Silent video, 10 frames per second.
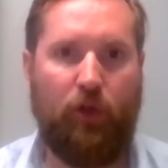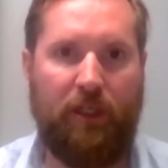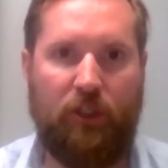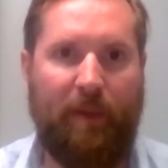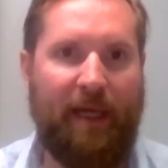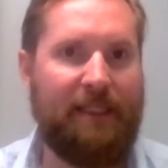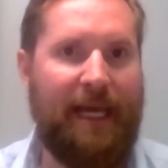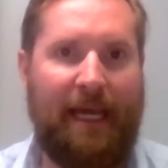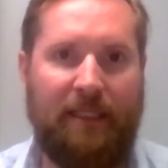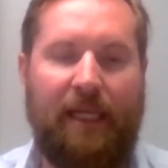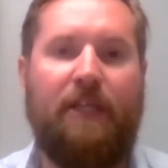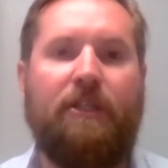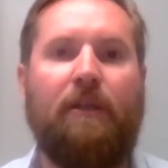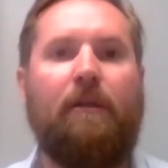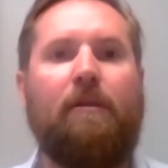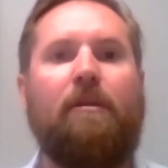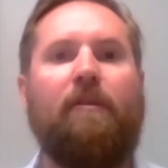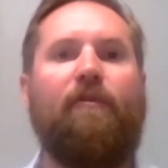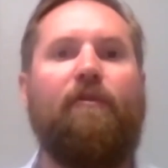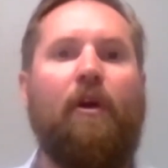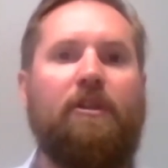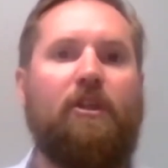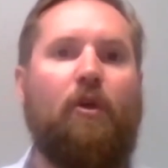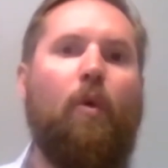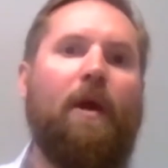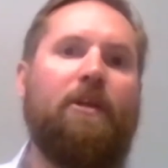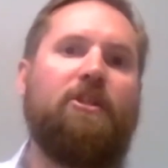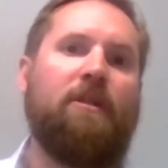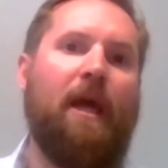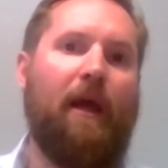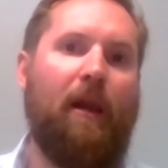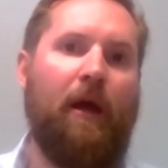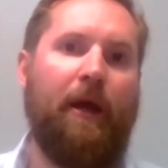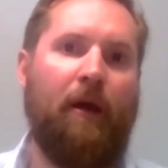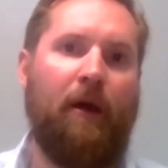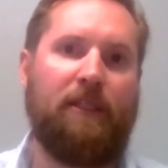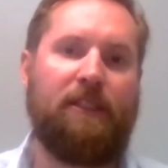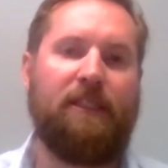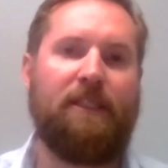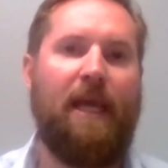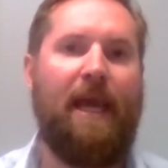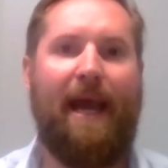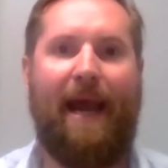who's an inspector and an agent, the first question that client asks is,